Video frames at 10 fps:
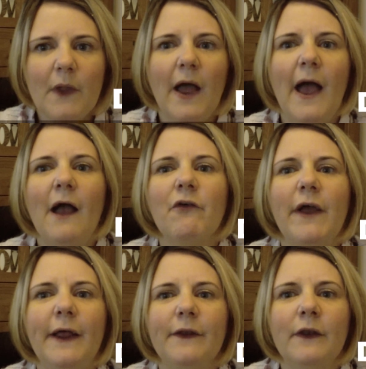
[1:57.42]

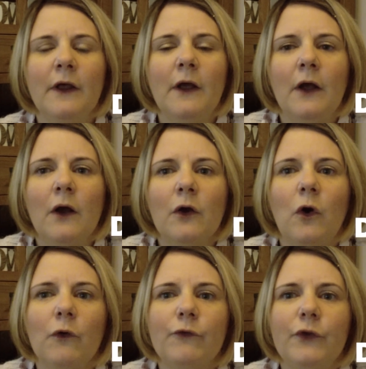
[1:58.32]
Erin
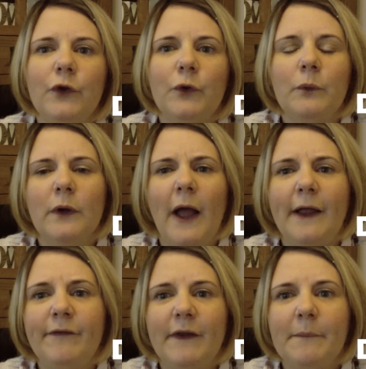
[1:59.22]
got to
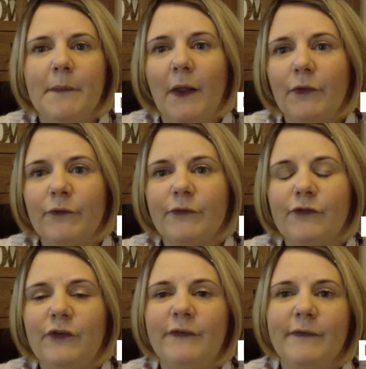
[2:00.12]
18 months,
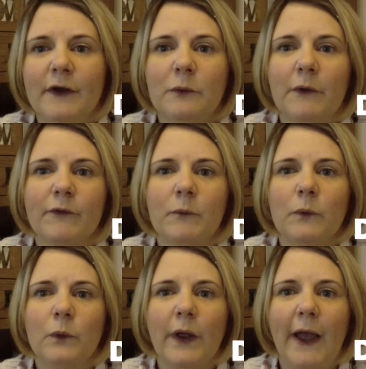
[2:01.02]
she still wasn't
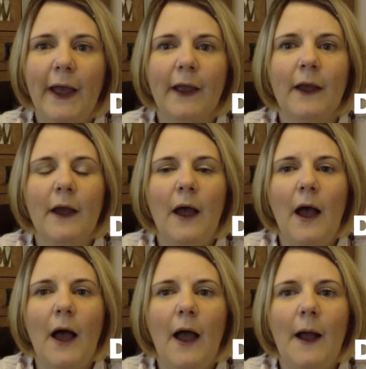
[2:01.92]
walking.
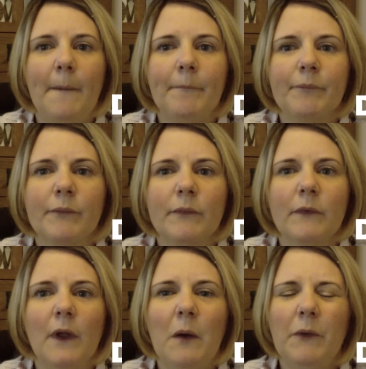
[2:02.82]

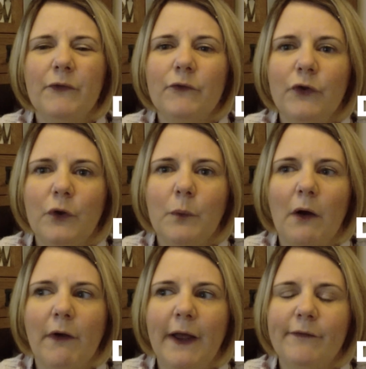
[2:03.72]
I wasn't too worried.